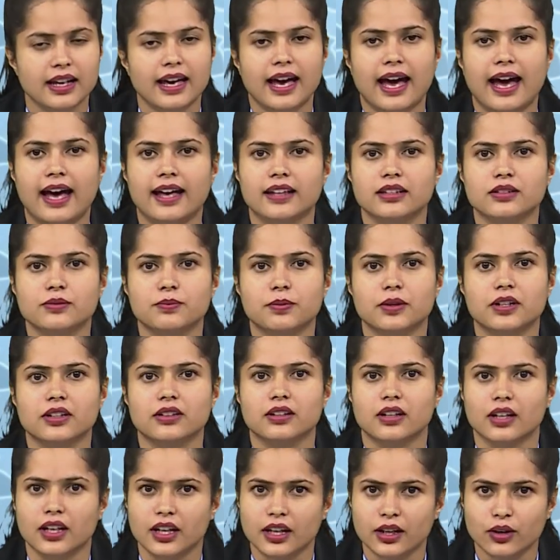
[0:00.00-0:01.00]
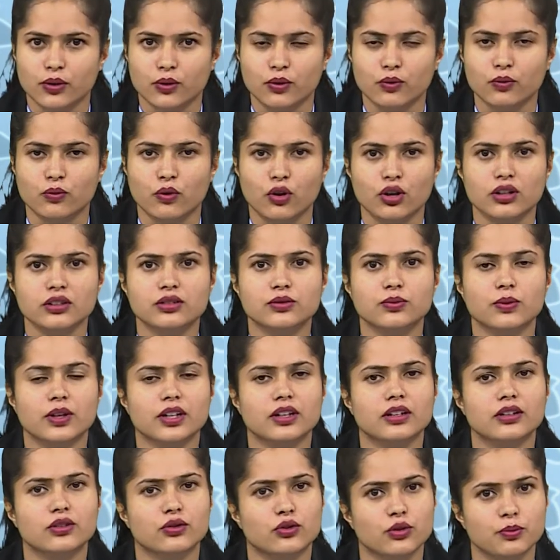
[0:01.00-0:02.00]
As per the AO,
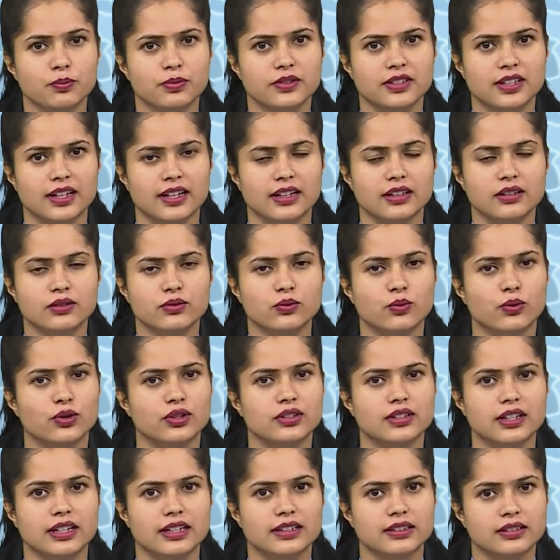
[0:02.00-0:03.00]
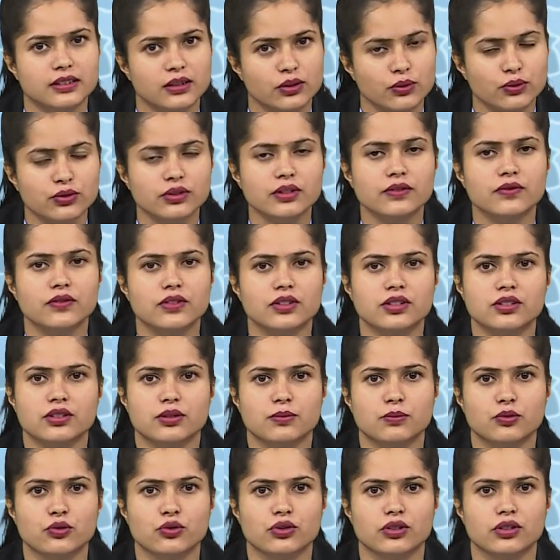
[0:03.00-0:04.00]
Volkswagen Group Sales was the exclusive
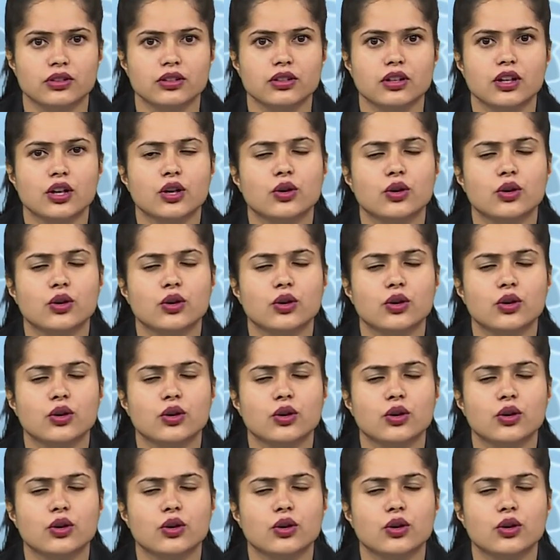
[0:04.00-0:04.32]
distributor